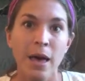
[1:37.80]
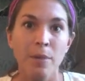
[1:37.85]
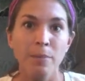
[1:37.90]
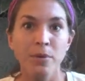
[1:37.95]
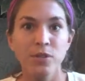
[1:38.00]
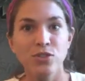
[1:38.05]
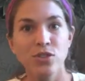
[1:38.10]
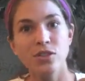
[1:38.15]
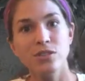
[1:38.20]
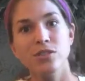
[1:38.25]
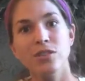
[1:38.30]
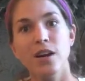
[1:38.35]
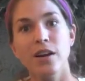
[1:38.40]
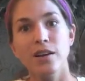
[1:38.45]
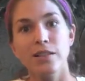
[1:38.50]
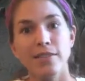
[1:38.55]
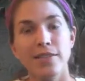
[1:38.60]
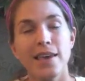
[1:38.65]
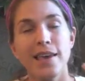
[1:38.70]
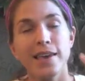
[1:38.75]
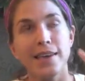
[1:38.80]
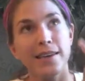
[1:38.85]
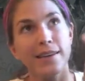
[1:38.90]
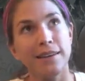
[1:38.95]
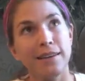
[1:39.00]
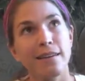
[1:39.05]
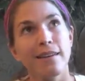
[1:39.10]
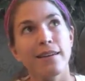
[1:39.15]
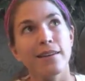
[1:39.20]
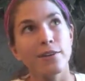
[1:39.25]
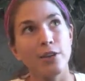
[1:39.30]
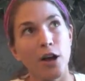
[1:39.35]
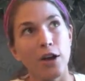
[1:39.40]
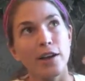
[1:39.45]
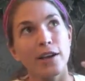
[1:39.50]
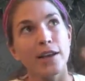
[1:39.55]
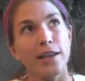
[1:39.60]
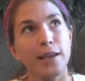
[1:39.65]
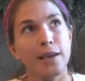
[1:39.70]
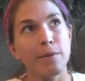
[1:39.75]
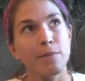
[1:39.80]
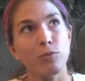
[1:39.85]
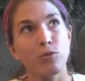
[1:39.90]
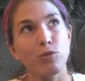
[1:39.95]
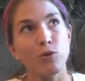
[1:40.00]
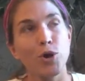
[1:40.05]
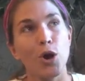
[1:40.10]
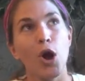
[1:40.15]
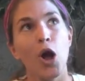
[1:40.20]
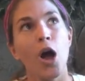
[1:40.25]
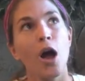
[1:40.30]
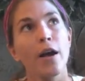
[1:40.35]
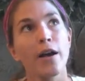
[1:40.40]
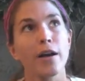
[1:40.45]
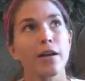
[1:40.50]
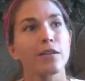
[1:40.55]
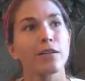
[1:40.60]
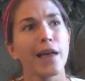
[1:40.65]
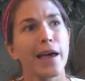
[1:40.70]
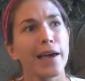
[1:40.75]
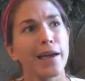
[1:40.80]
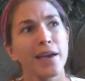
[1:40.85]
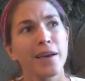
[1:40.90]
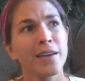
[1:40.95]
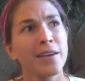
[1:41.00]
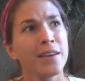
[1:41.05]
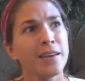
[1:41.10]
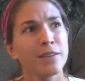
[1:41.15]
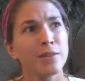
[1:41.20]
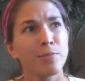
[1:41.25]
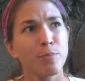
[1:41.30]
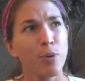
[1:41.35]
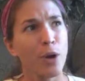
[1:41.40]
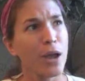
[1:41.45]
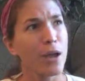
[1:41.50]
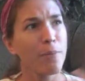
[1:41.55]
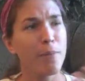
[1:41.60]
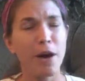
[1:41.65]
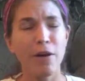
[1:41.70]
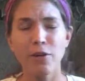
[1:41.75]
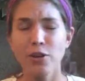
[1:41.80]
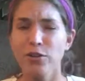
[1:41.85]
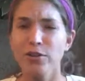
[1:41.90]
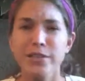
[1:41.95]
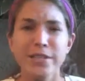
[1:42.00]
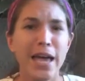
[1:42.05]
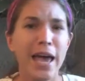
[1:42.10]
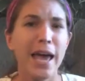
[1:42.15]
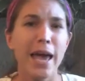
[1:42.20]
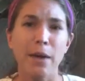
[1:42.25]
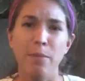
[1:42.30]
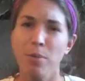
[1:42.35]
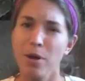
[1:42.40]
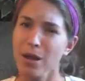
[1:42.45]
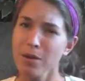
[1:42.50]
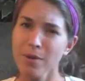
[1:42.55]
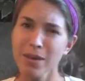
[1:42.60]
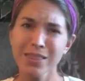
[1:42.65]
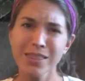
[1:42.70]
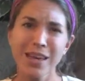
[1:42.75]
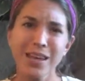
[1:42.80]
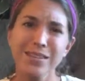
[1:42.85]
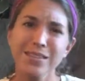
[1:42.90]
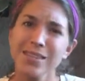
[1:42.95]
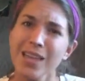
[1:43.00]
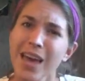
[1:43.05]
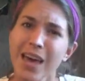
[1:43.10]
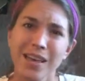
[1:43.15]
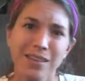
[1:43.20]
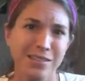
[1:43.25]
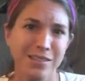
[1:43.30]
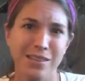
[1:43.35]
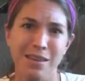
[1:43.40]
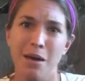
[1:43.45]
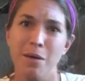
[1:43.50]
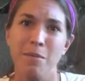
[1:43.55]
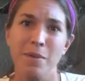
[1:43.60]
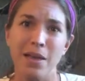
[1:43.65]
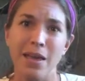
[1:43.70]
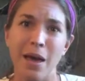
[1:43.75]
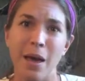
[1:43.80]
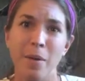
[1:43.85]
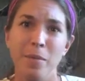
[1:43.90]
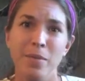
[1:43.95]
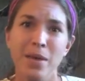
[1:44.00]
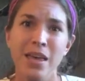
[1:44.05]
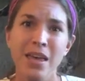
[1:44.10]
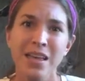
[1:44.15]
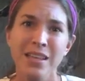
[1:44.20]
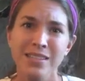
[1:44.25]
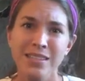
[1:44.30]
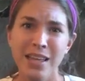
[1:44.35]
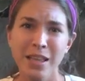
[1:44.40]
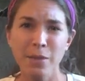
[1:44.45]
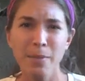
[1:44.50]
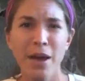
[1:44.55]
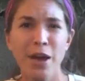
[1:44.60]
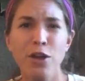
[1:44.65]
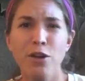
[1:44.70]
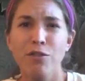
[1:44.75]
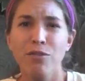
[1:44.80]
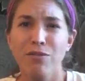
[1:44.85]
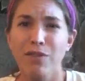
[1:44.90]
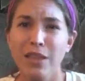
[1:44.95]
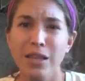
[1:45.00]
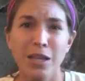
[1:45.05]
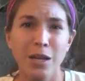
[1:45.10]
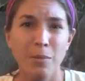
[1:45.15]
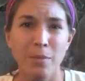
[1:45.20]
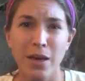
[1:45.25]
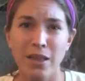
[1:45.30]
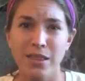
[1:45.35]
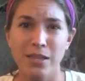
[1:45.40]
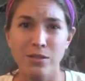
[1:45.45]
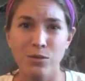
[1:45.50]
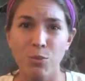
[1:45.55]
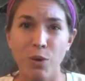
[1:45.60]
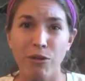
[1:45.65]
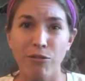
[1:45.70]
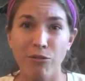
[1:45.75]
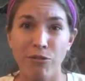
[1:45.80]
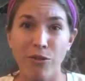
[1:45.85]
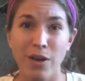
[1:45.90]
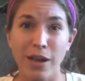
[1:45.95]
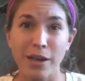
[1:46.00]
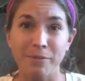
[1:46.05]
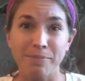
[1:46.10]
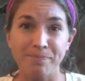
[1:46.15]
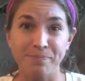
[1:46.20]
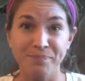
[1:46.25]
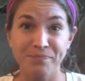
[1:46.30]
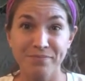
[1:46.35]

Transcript: but just start thinking, talking to Him through your heart. Like, pray about your day, pray about that test coming up. Tell Him how you're feeling about this one friend.